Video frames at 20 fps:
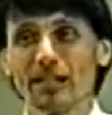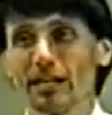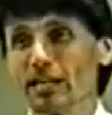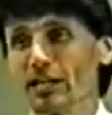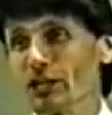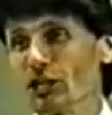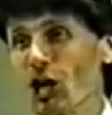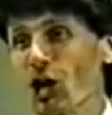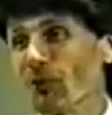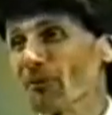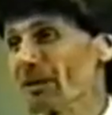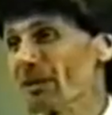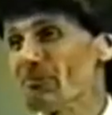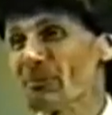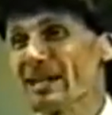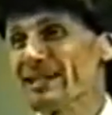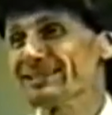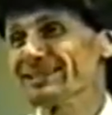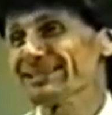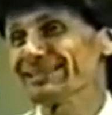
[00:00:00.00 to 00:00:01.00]
It had already
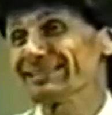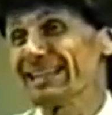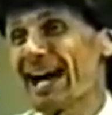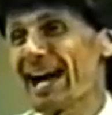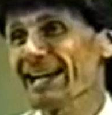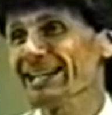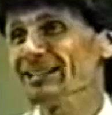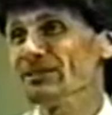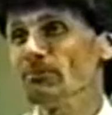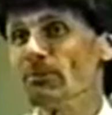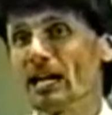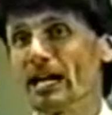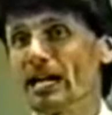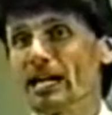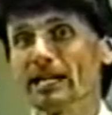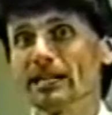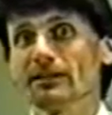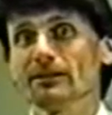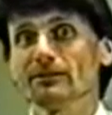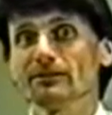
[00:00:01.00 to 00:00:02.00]
been decided
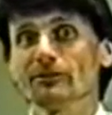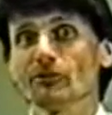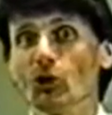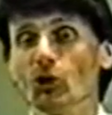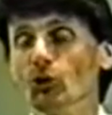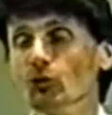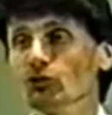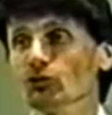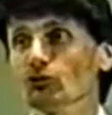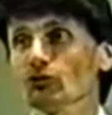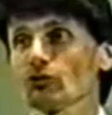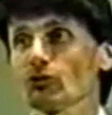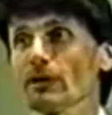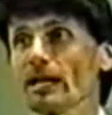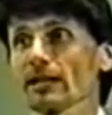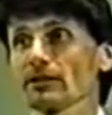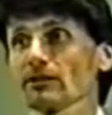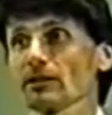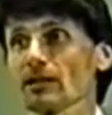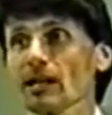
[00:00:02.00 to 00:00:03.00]
by those who
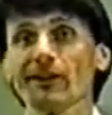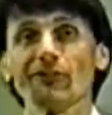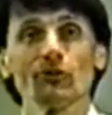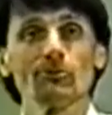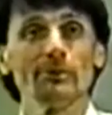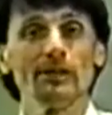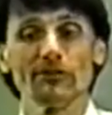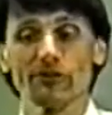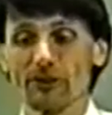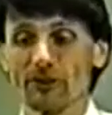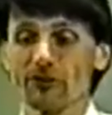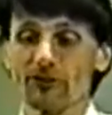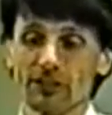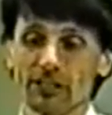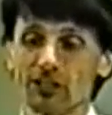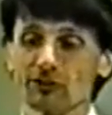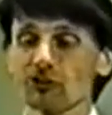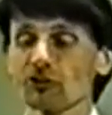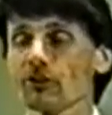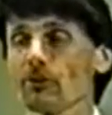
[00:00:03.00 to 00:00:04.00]
direct the government that
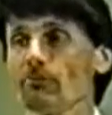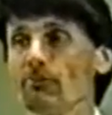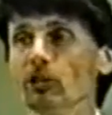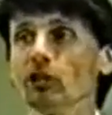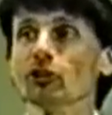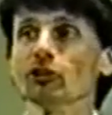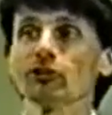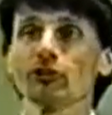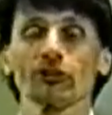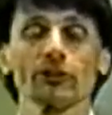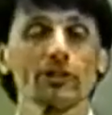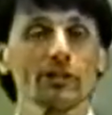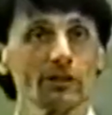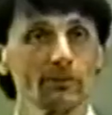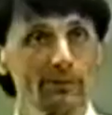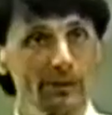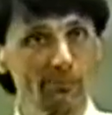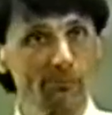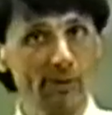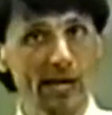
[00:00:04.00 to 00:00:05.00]
these are the bills that are going
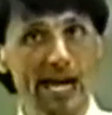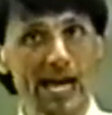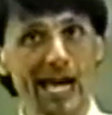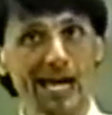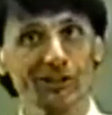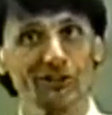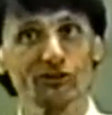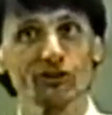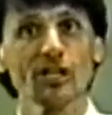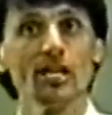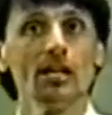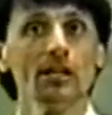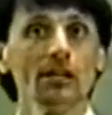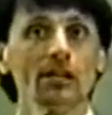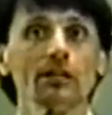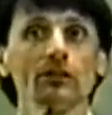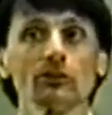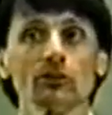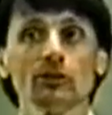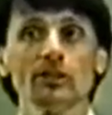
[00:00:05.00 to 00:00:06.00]
to be passed,
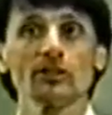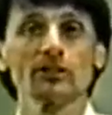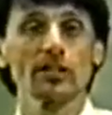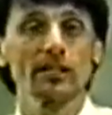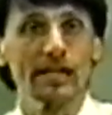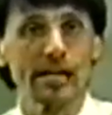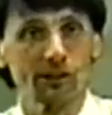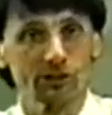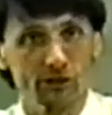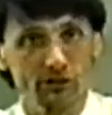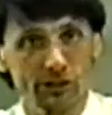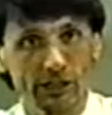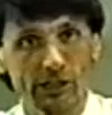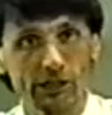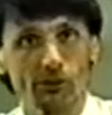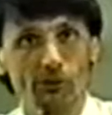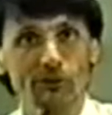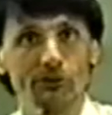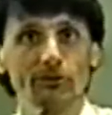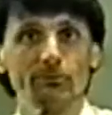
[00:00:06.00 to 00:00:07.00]
including the
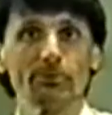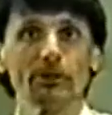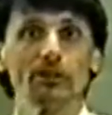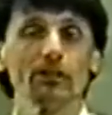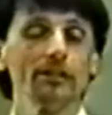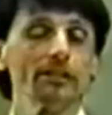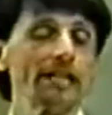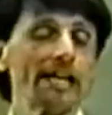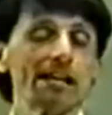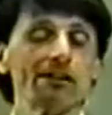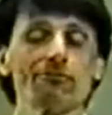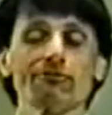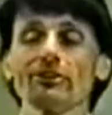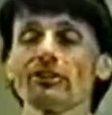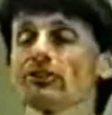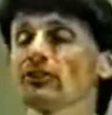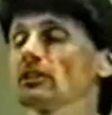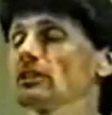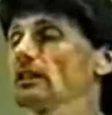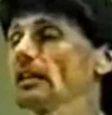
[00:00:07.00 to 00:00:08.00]
counterterrorism bill and
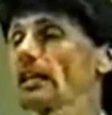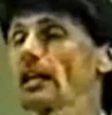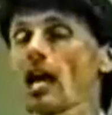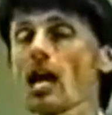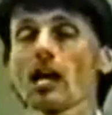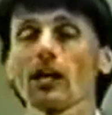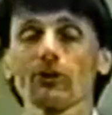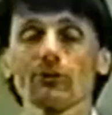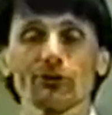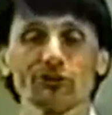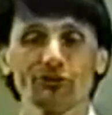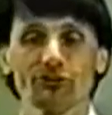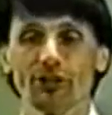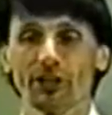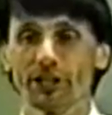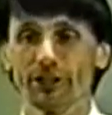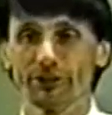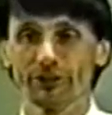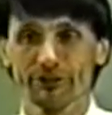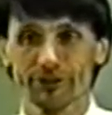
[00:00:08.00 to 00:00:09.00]
everything that Congress
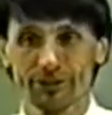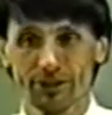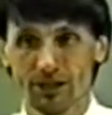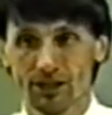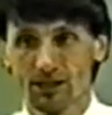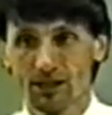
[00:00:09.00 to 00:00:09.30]
does,